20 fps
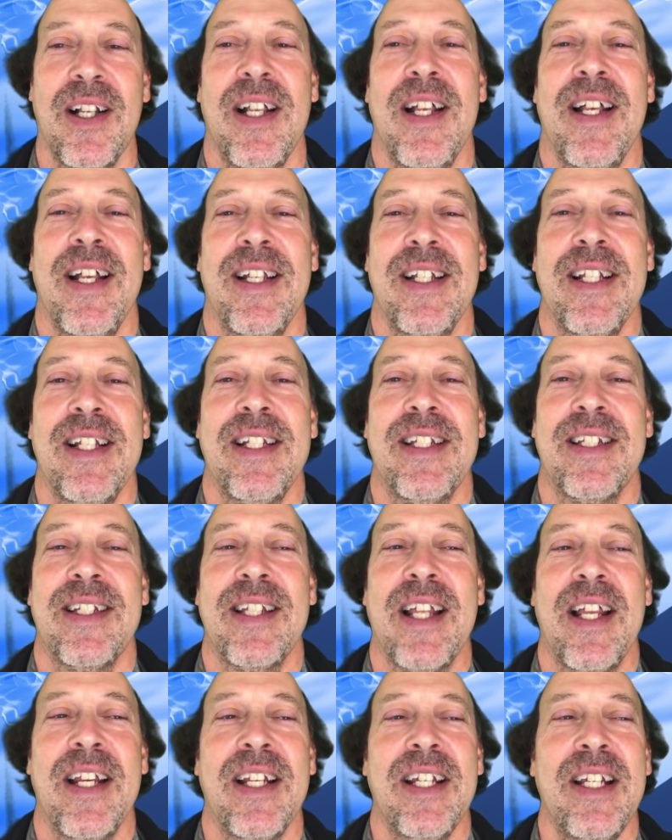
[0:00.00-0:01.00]
It's
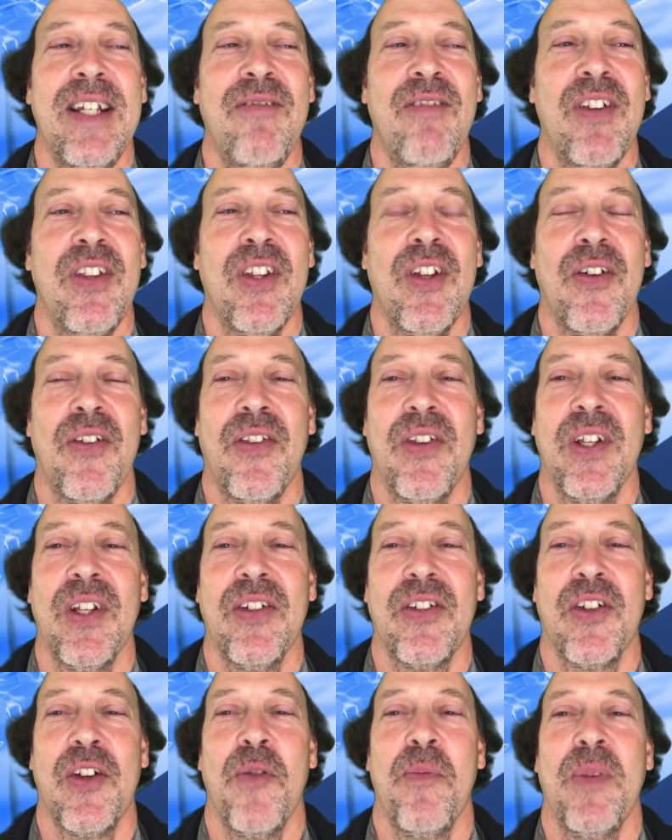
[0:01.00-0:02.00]
that even though
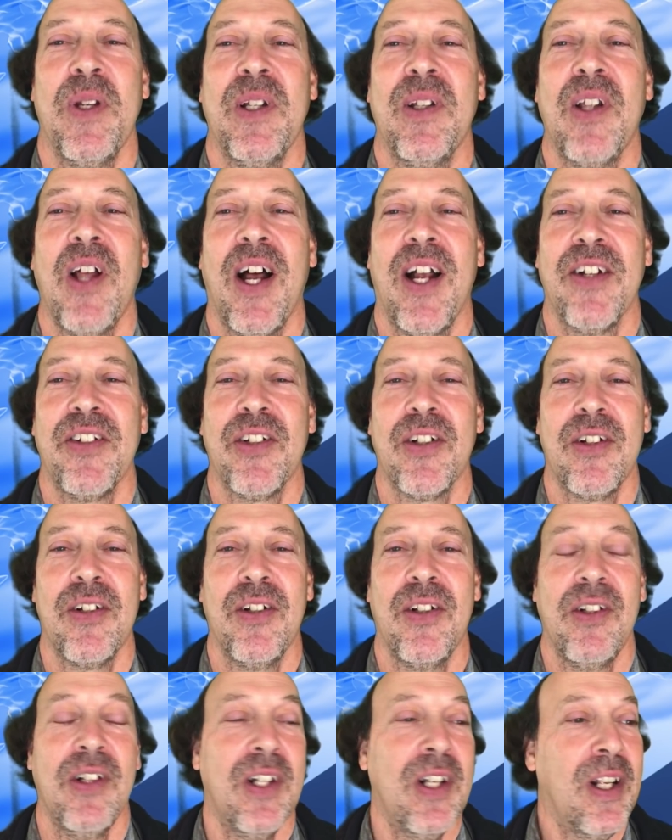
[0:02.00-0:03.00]
things can be
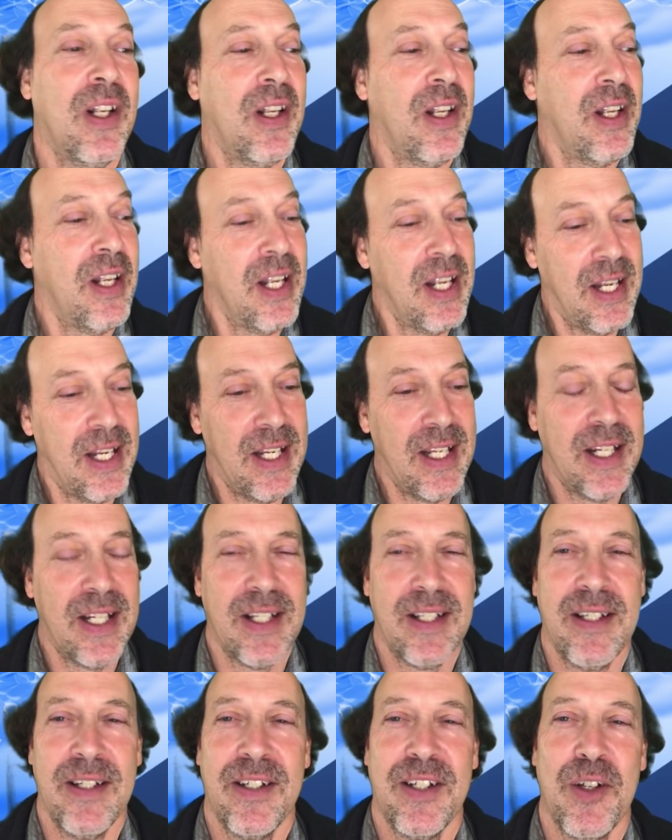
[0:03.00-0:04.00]
logical in
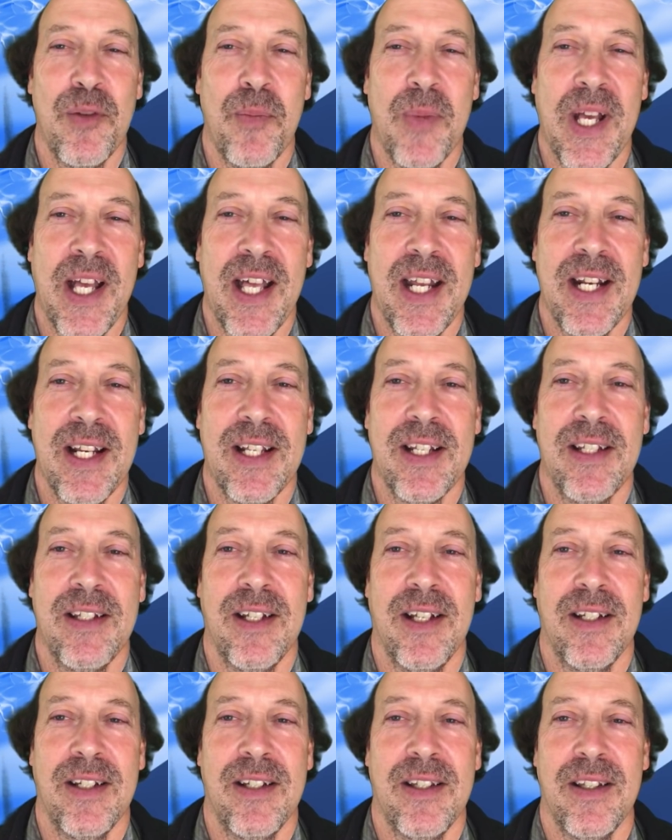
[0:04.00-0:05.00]
a systematic
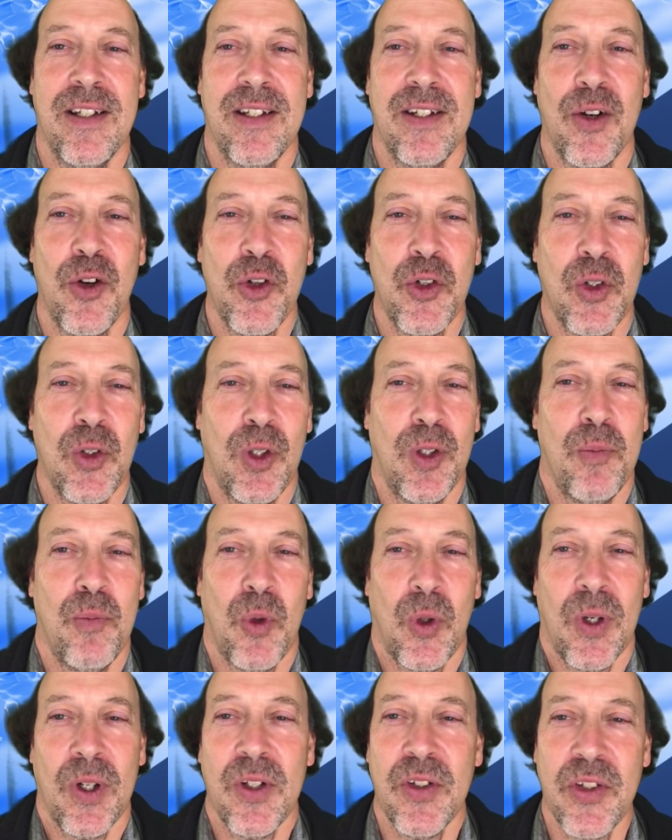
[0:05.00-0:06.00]
sense, the social and
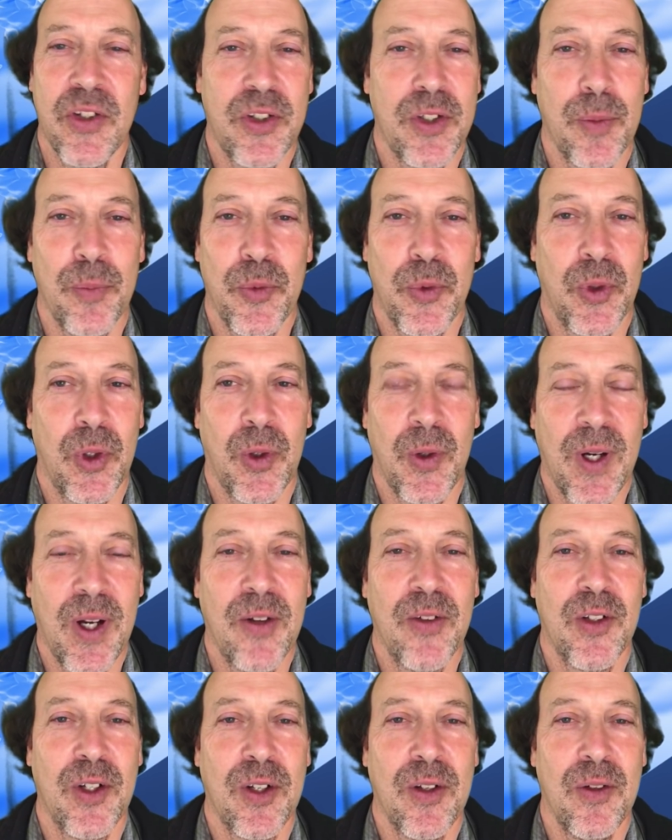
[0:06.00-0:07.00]
moral systems we're
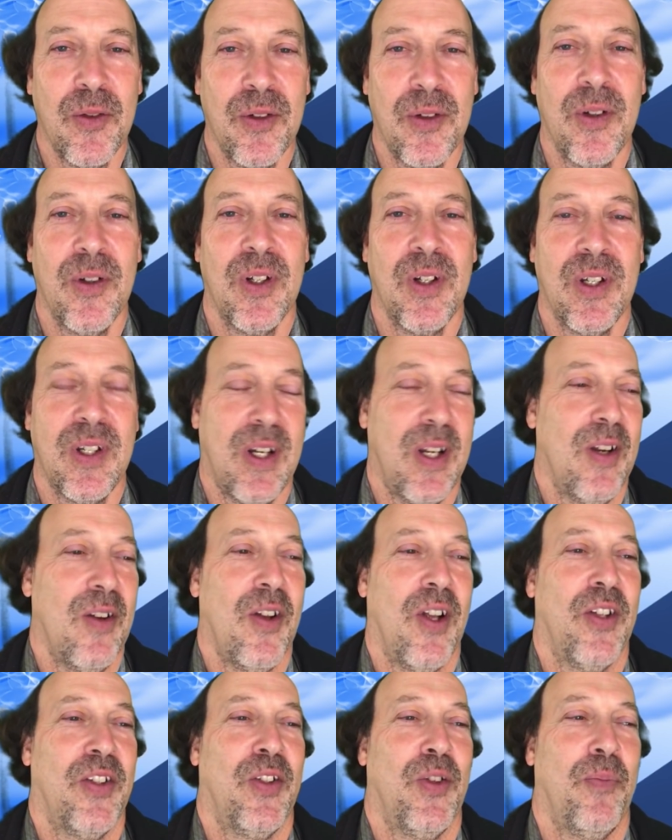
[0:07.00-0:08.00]
around can
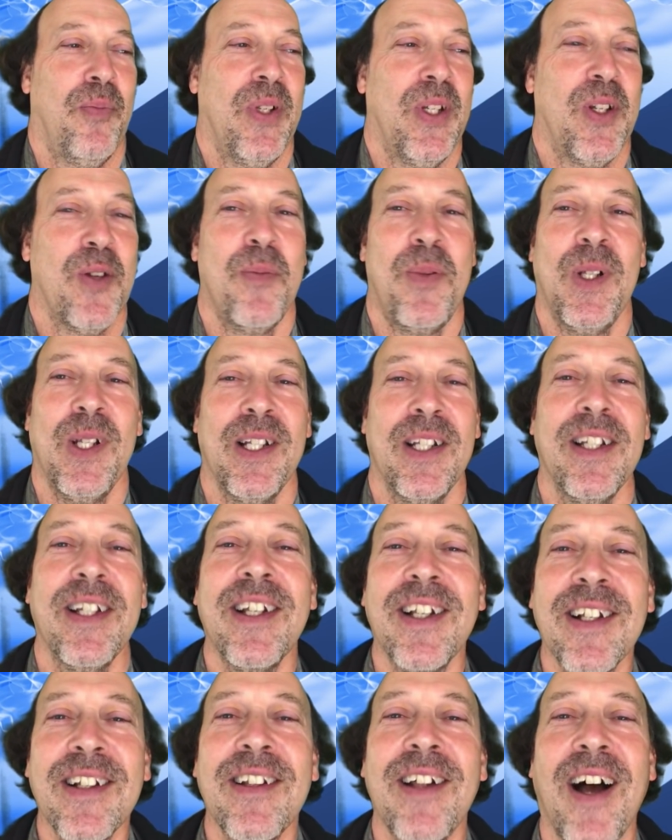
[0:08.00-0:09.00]
also be
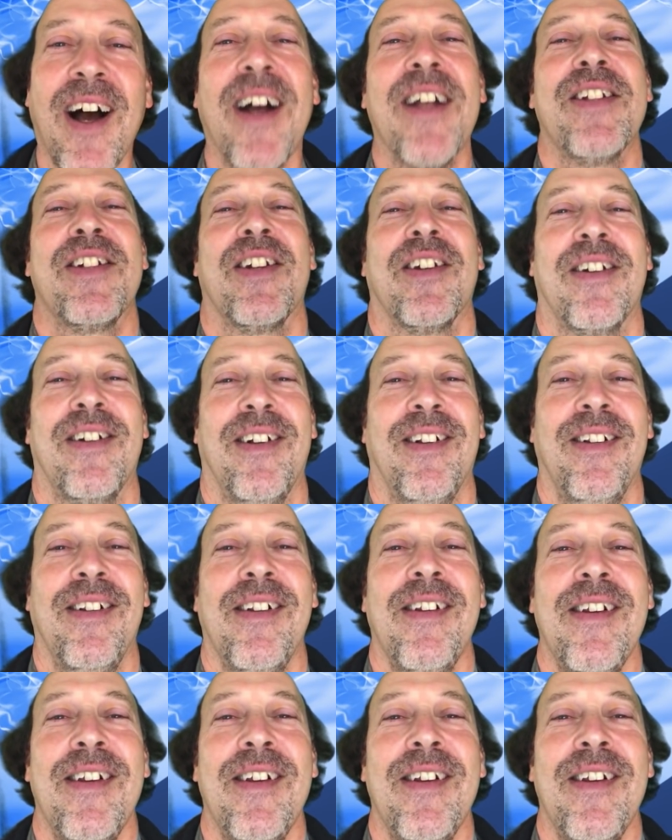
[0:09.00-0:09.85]
completely illogical.